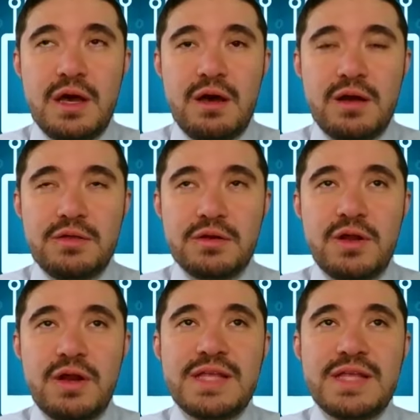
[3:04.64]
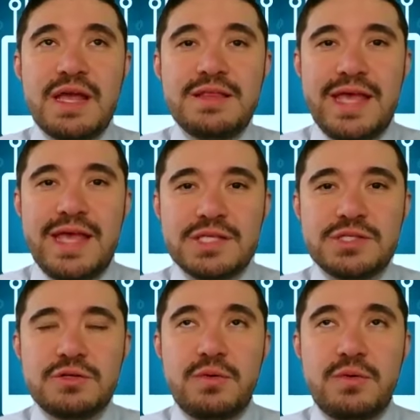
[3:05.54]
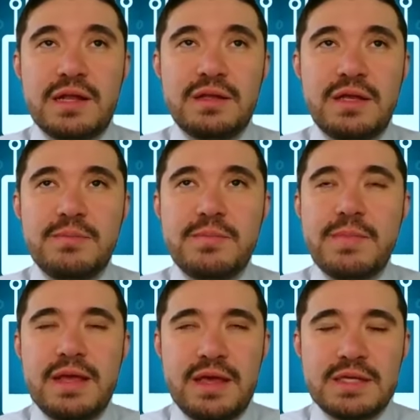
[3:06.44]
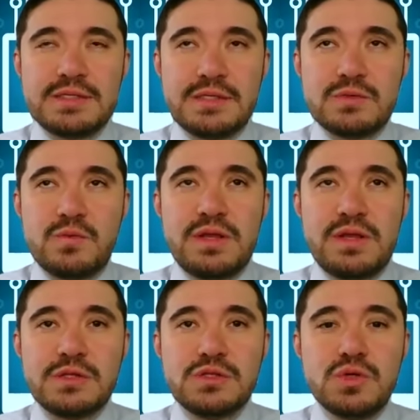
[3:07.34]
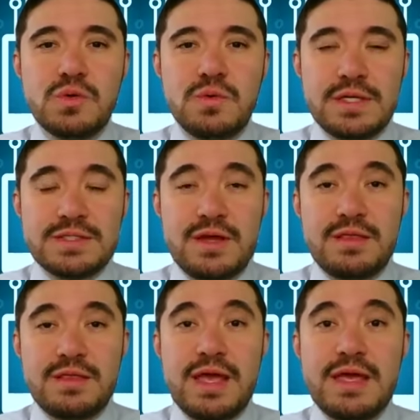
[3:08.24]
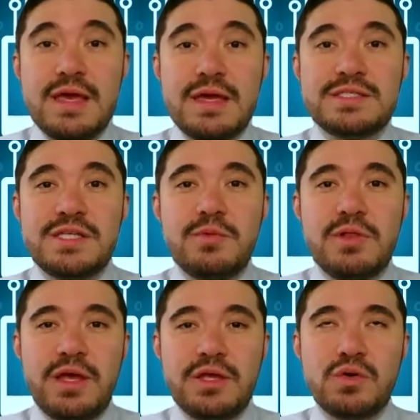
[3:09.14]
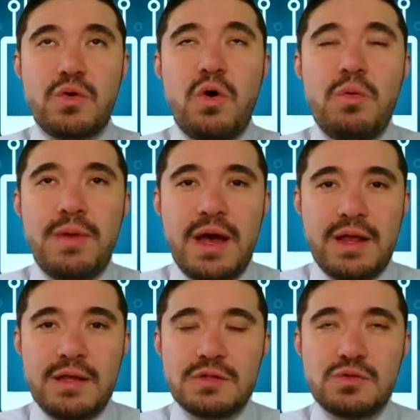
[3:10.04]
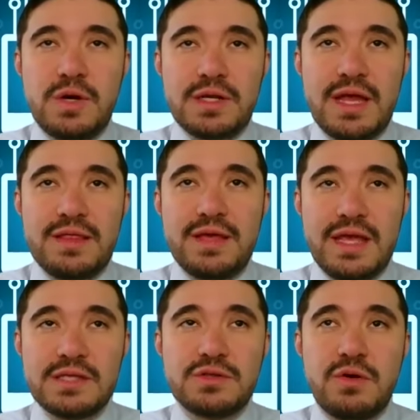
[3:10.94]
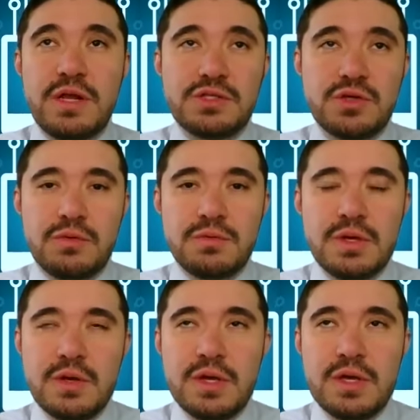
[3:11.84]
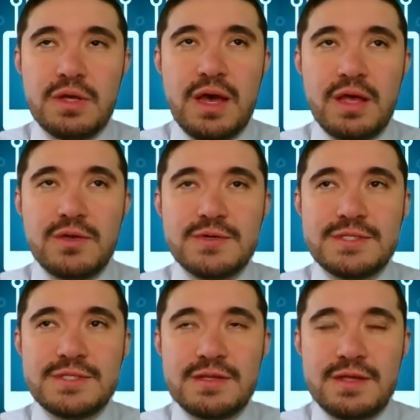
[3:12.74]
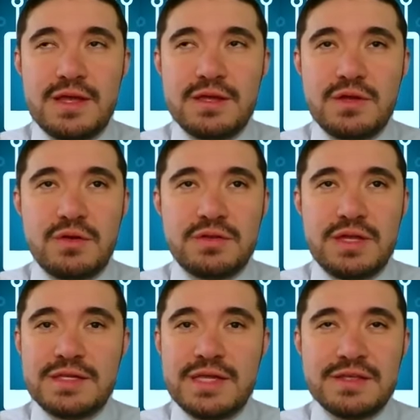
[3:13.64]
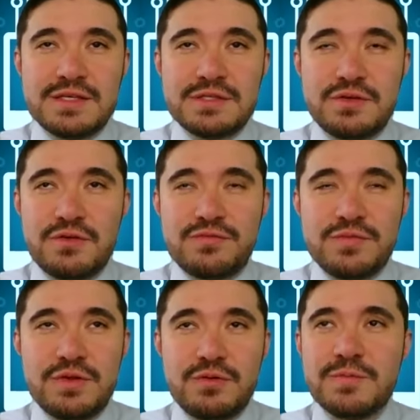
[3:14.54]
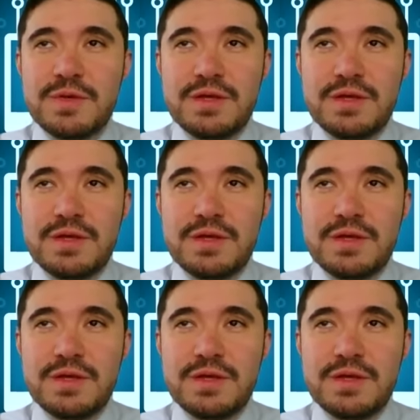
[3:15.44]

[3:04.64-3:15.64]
are, they're not attacking the cancer directly in many cases. What they do is that they stimulate your own body to attack the cancer on its own, uh, using the, you know, the intelligence of, you know,